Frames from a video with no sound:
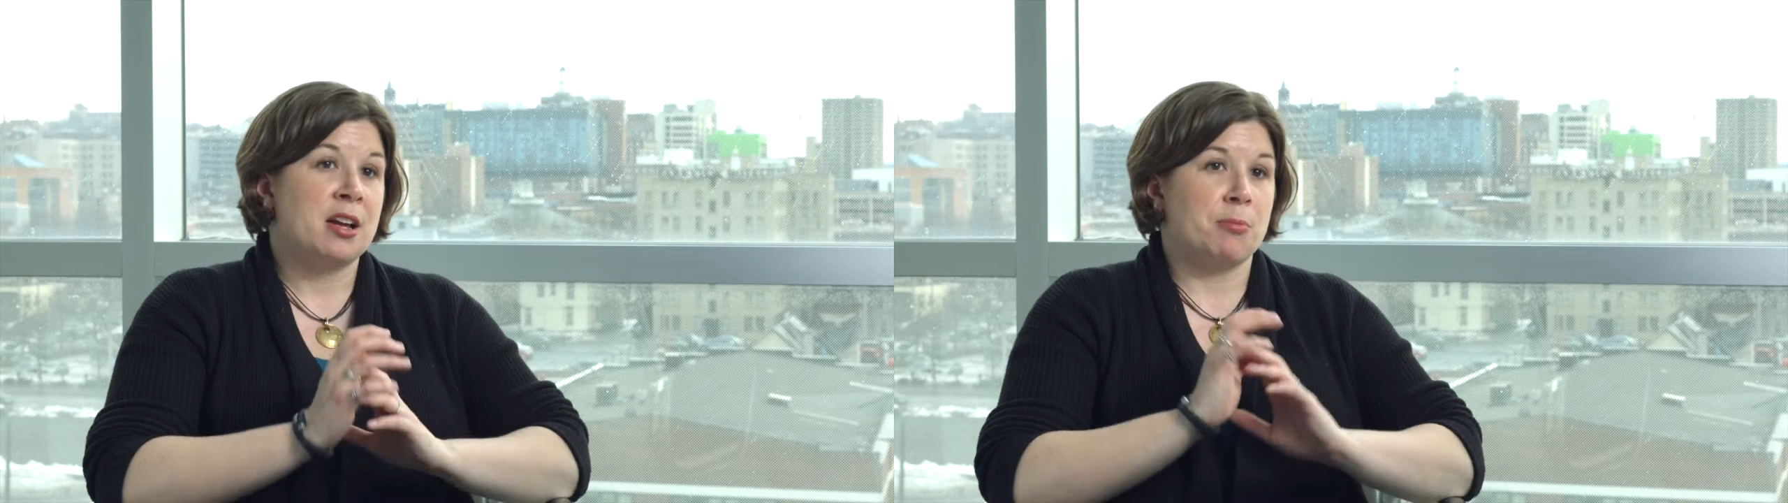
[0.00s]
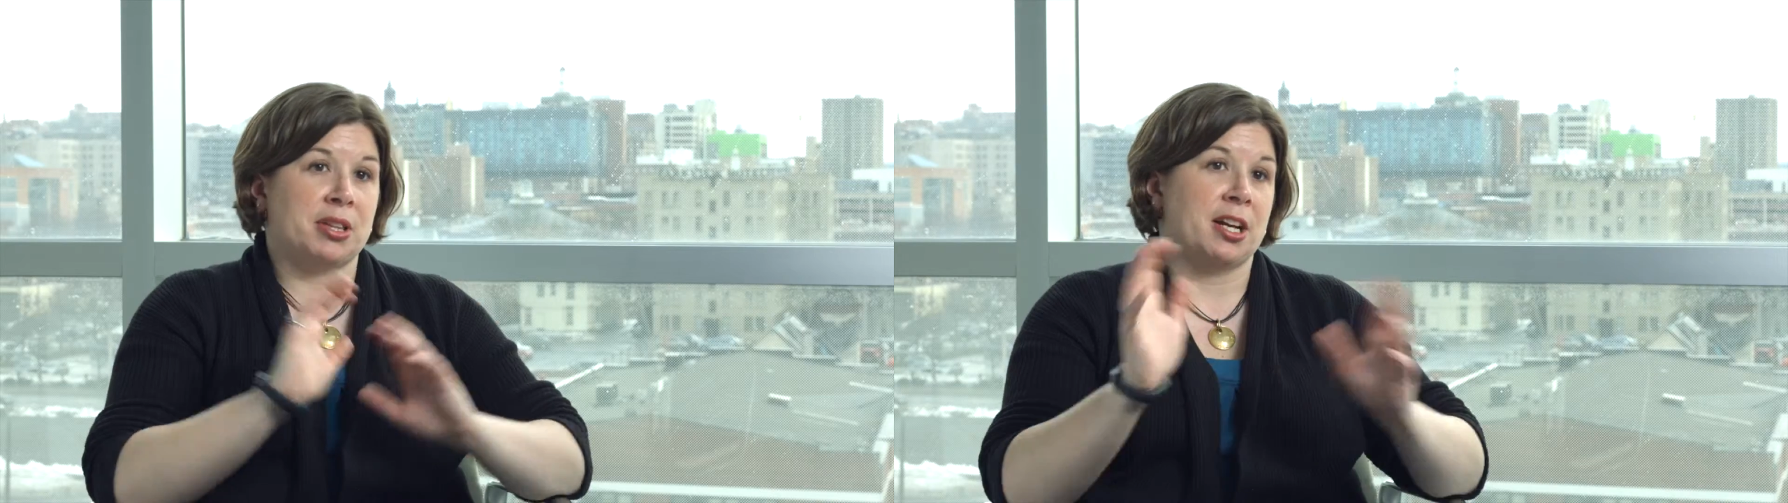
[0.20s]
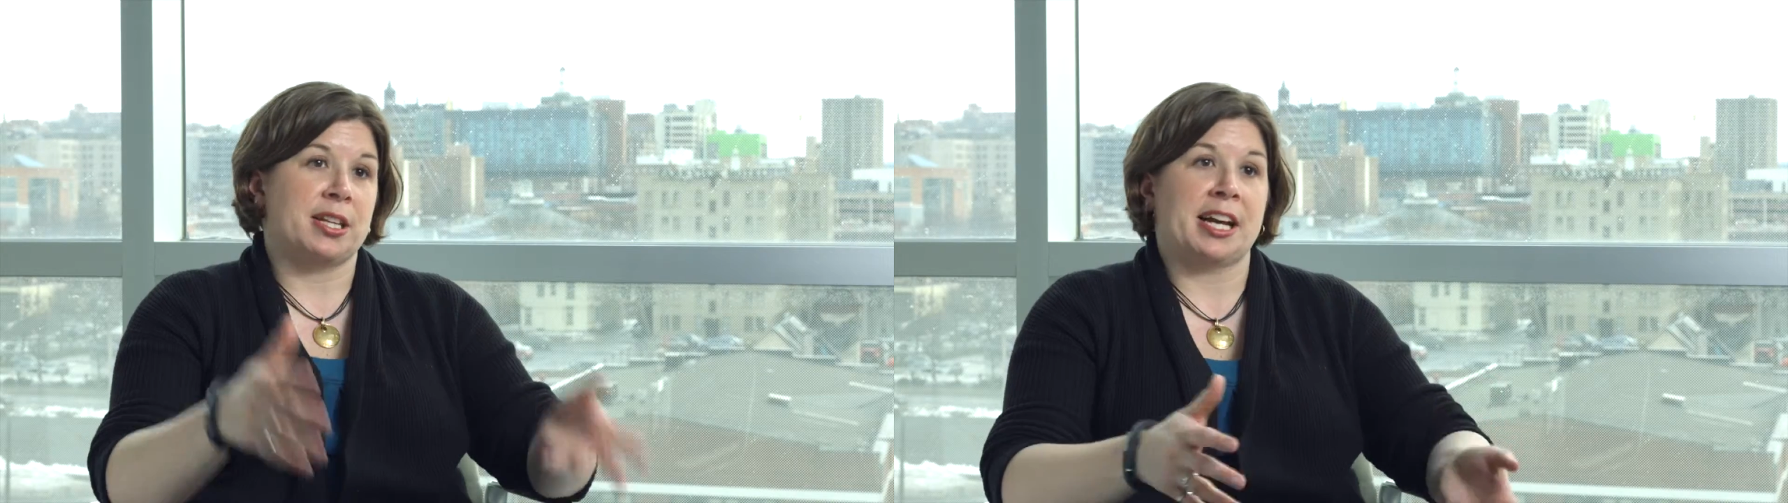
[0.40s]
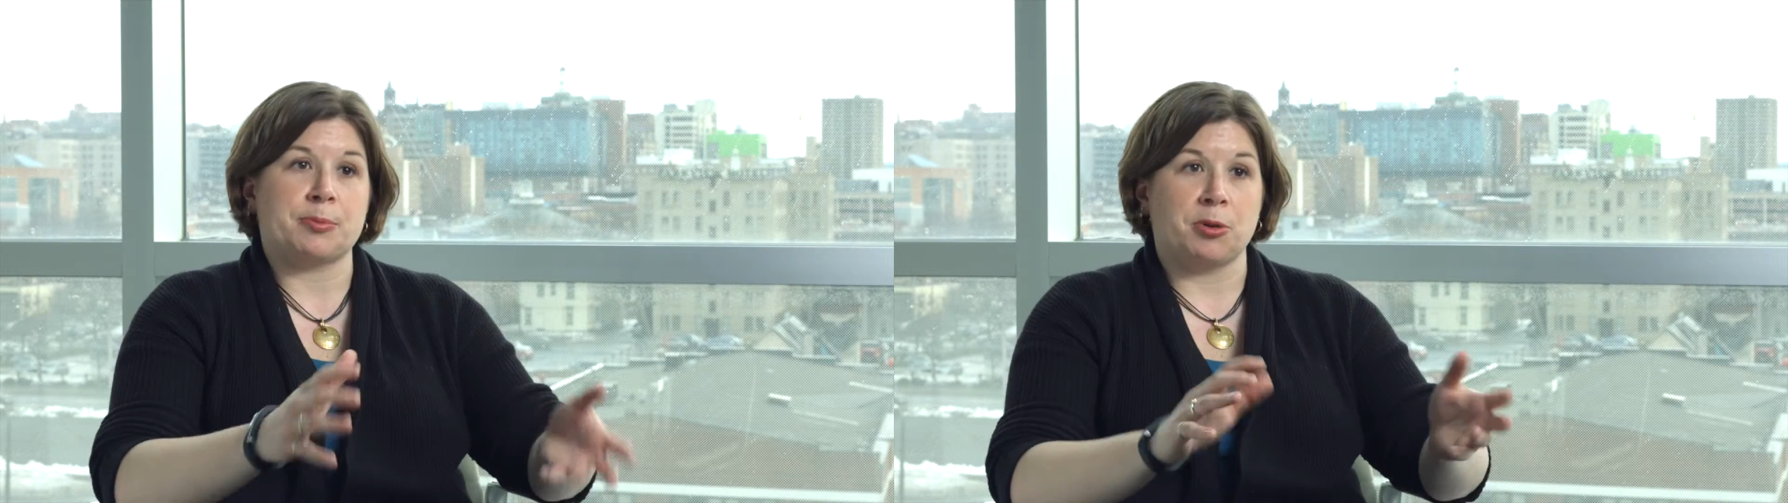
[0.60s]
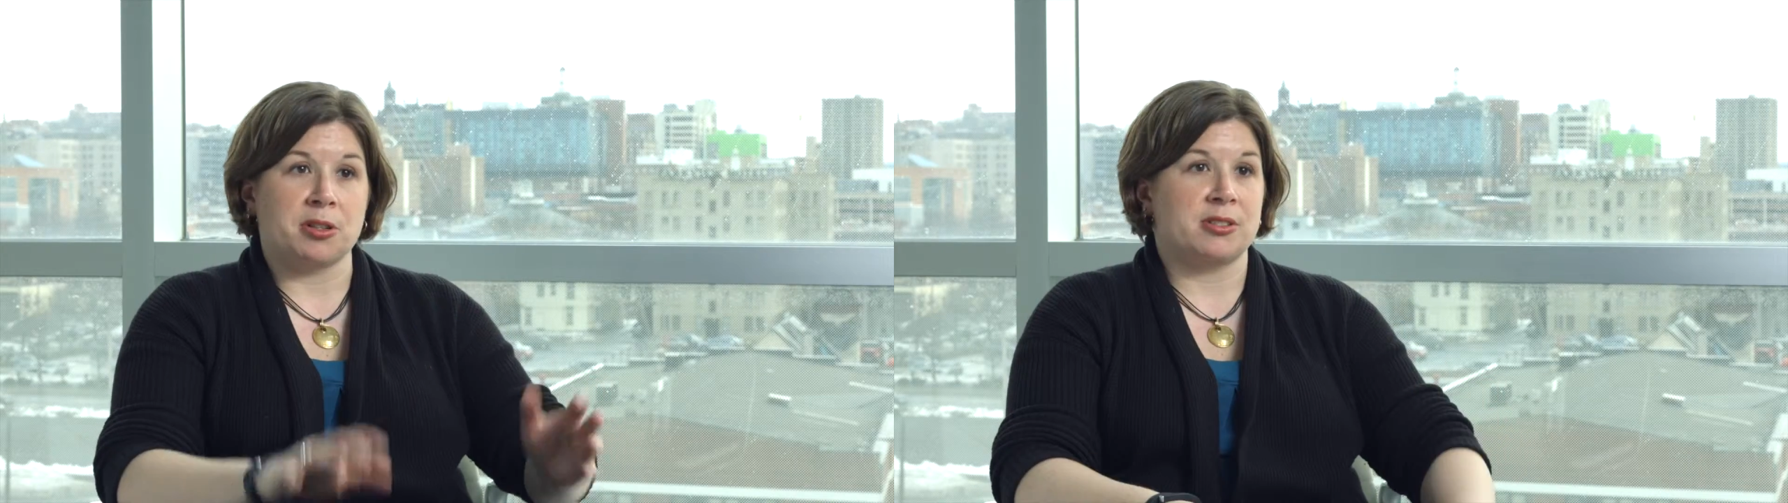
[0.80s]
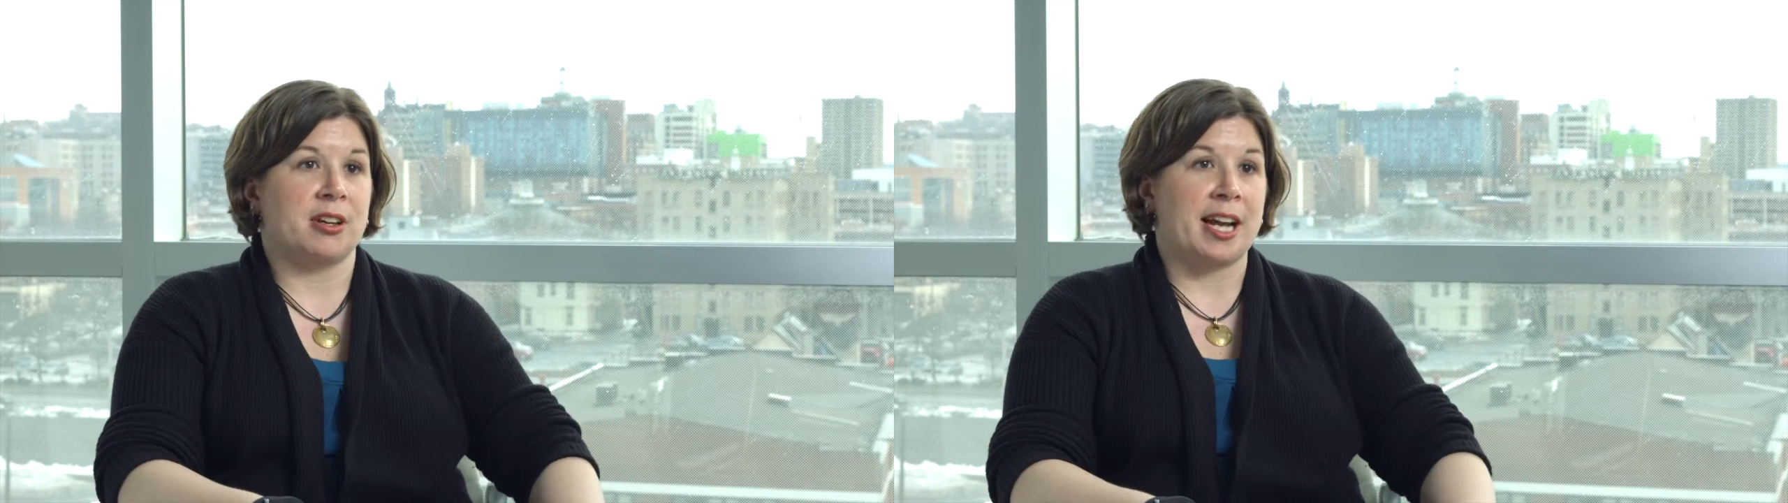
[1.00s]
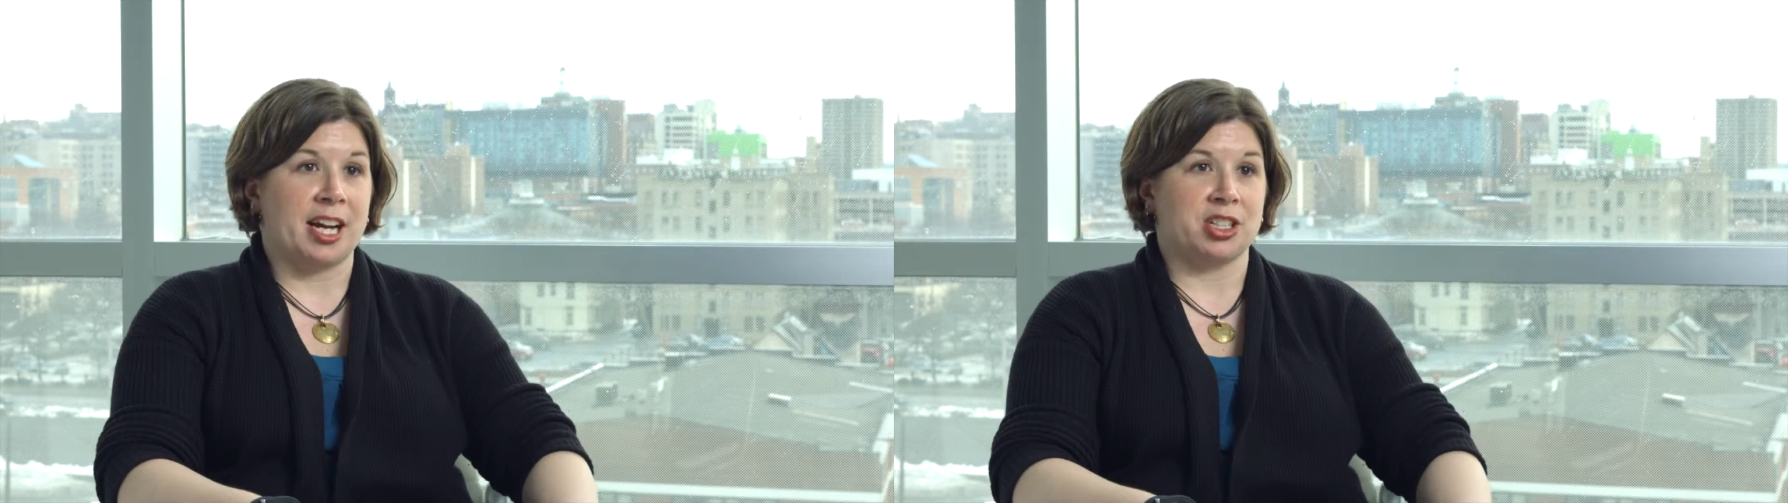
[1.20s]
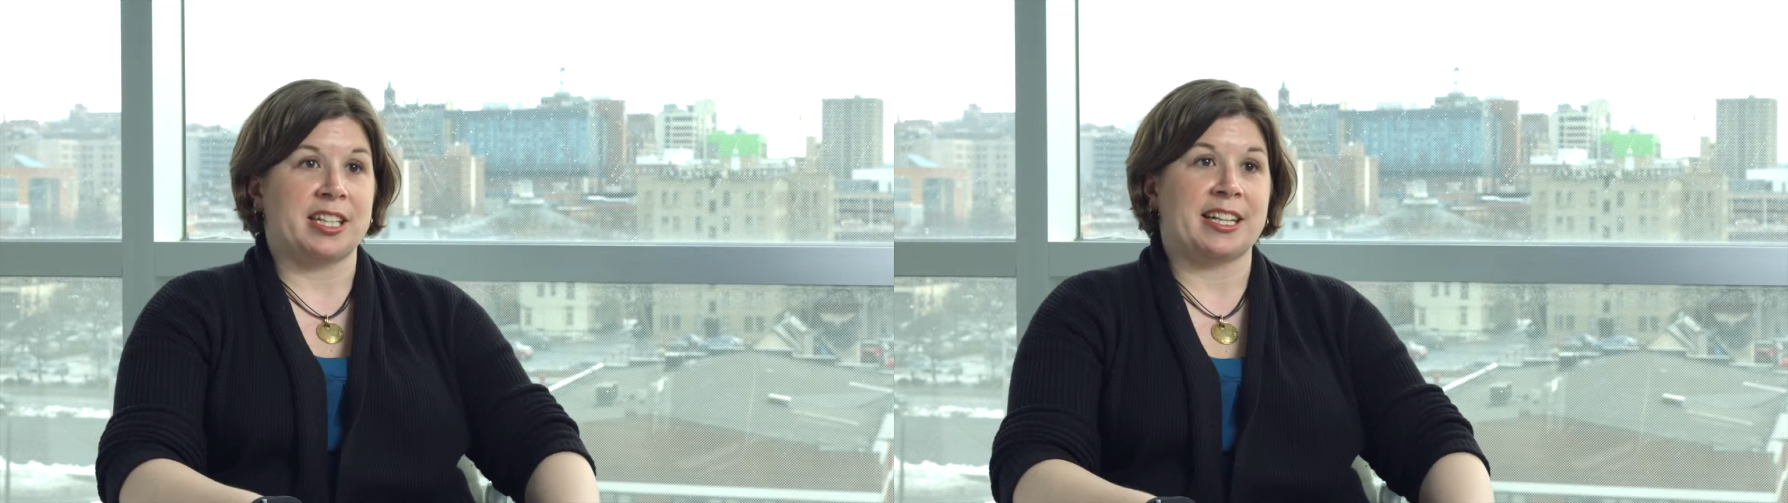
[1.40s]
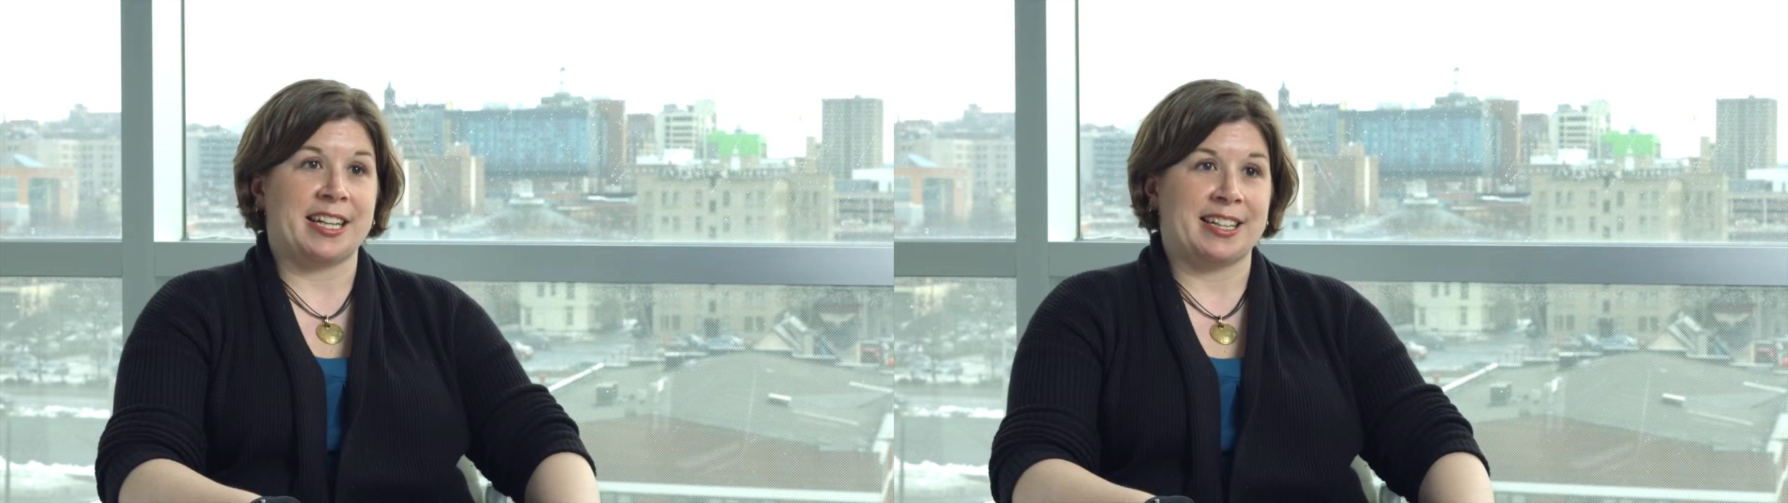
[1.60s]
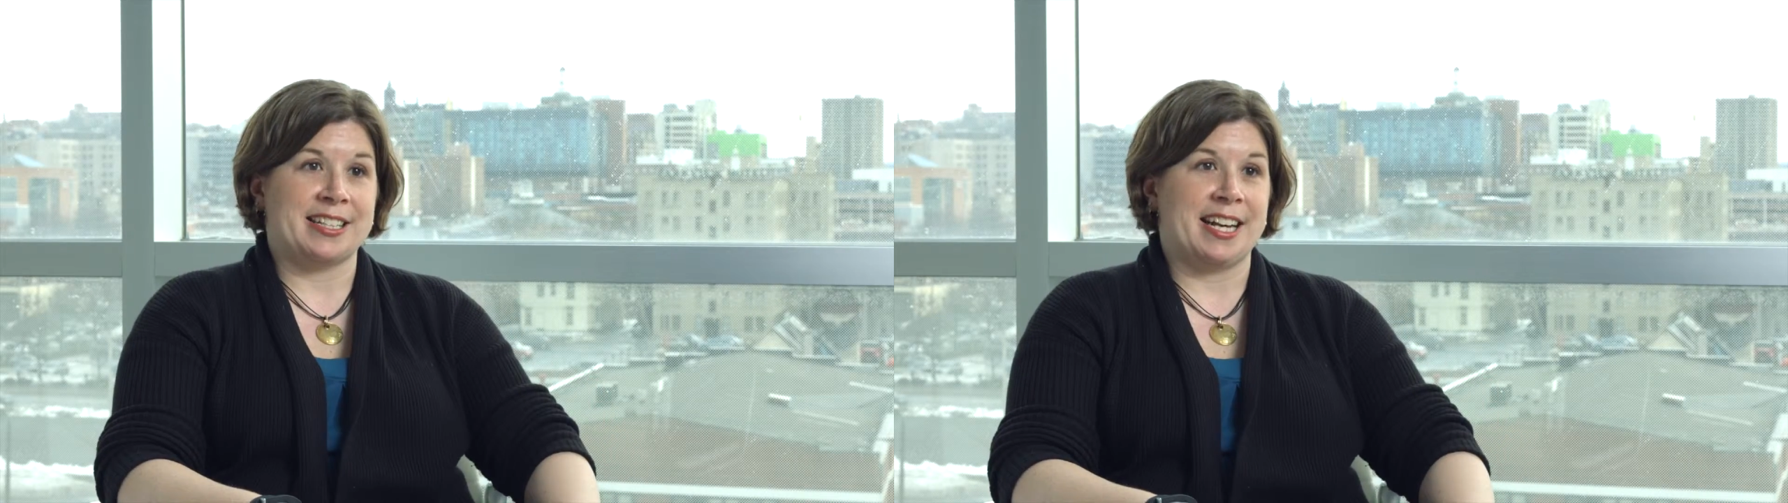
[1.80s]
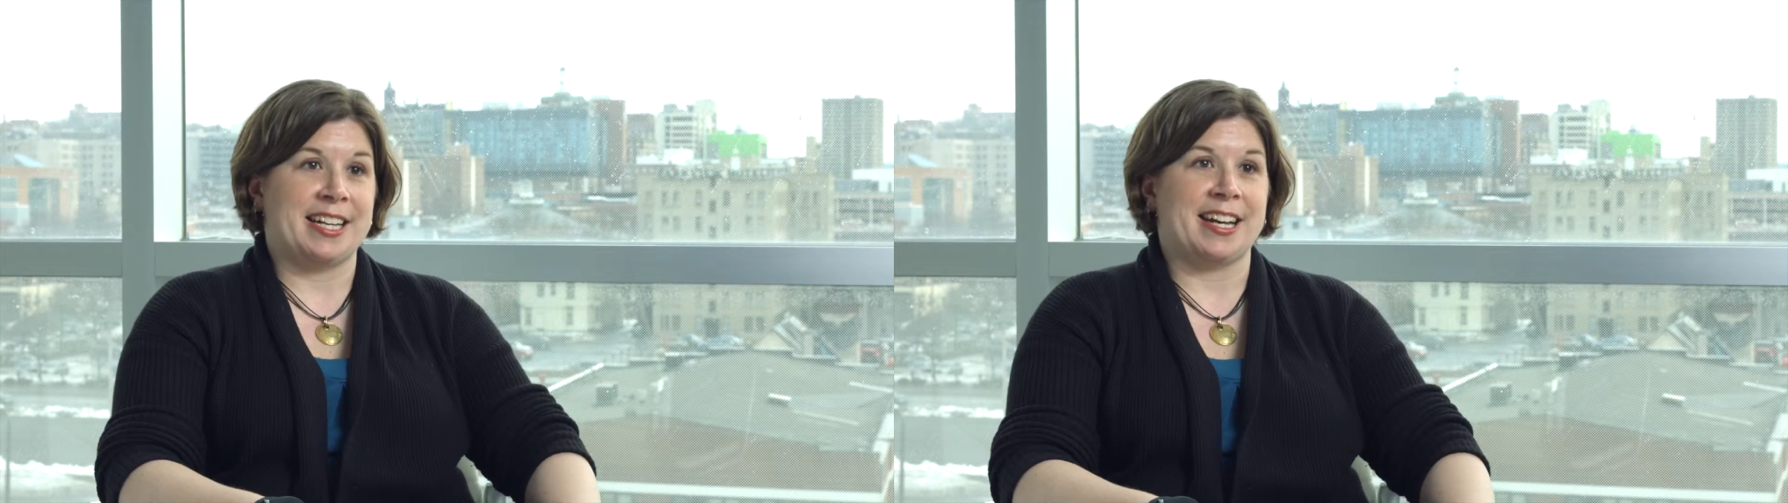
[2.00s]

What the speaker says: but they're the experts on actually getting the data